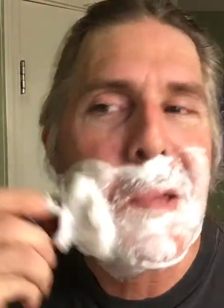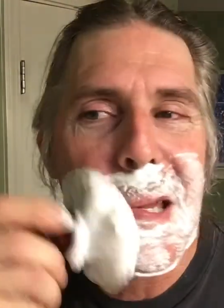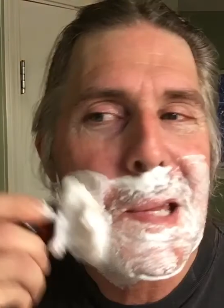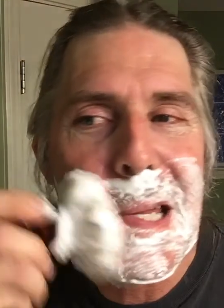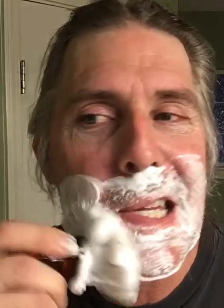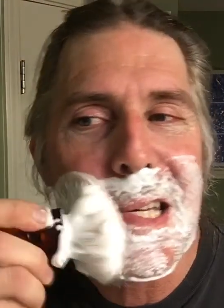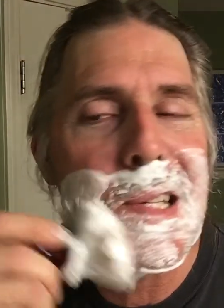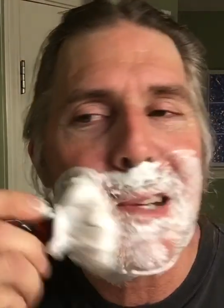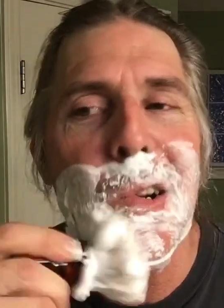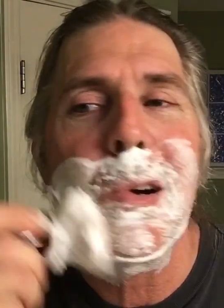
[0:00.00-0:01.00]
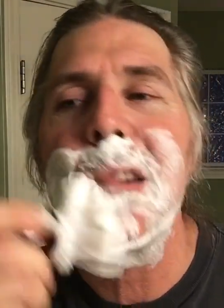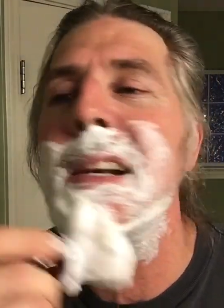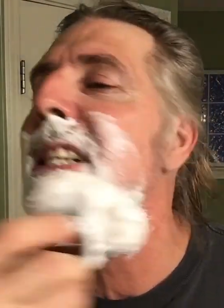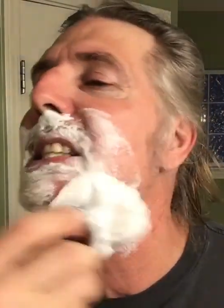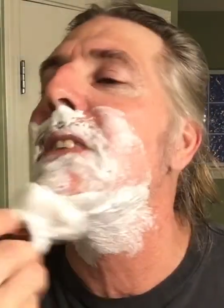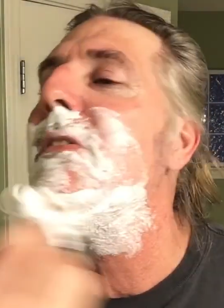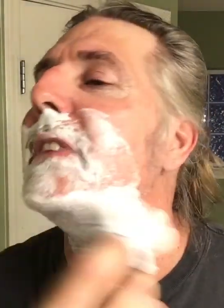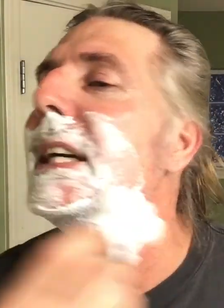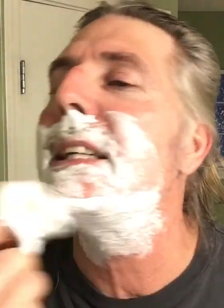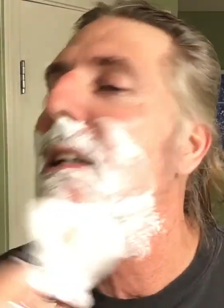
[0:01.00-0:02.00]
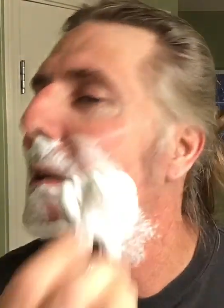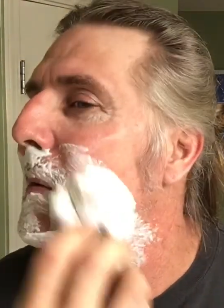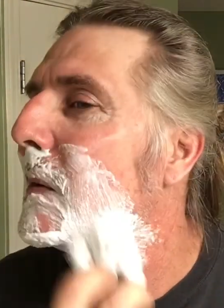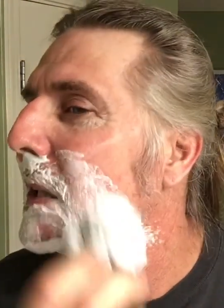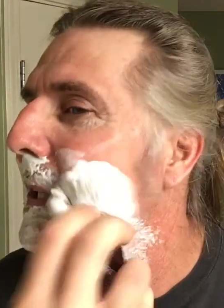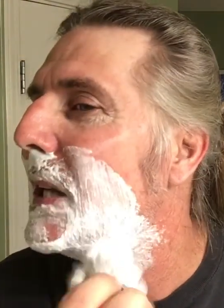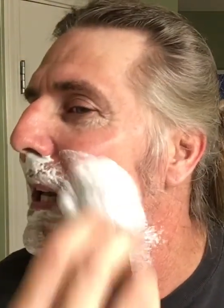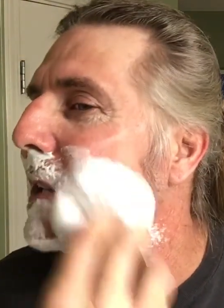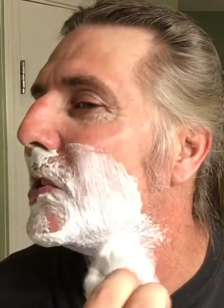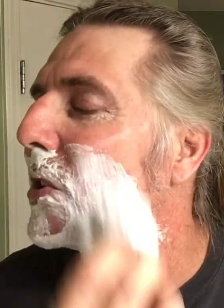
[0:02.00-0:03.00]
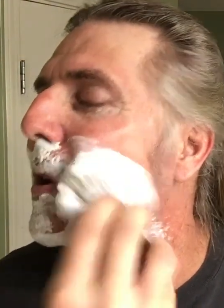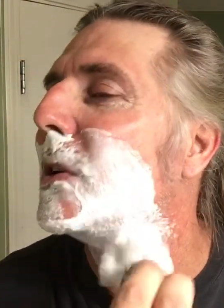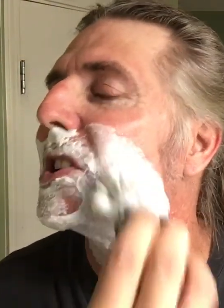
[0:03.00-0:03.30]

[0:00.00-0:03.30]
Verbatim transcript: Yes, get it all nice and wet. The hair is all